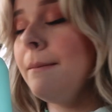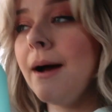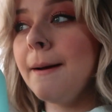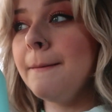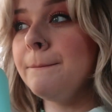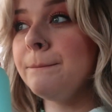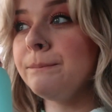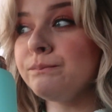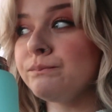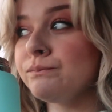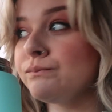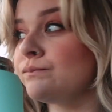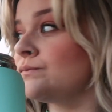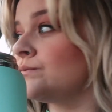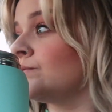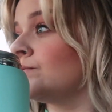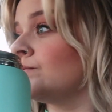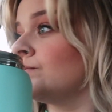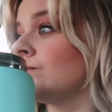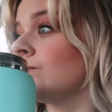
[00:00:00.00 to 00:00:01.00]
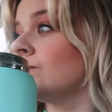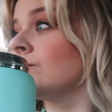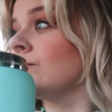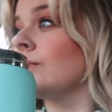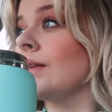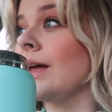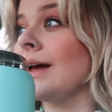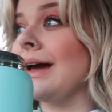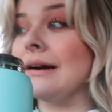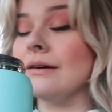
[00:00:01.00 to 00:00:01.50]
But
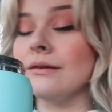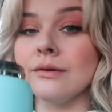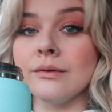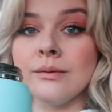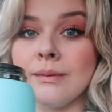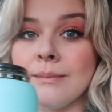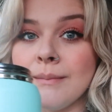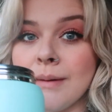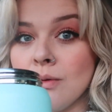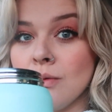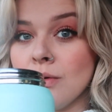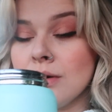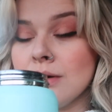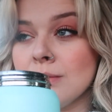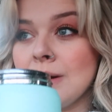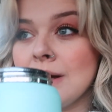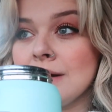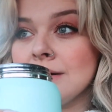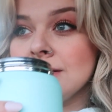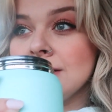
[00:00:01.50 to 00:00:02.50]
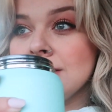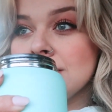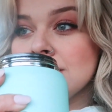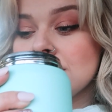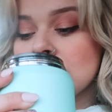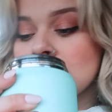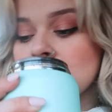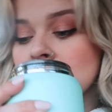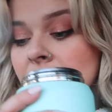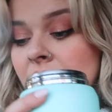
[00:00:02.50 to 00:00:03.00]
I don't know where my water bottle
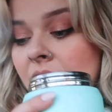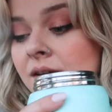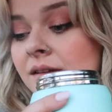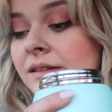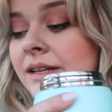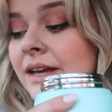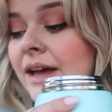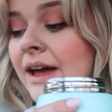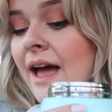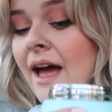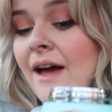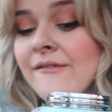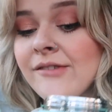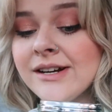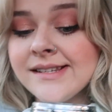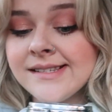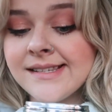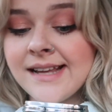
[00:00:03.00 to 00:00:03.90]
is. Luckily I have an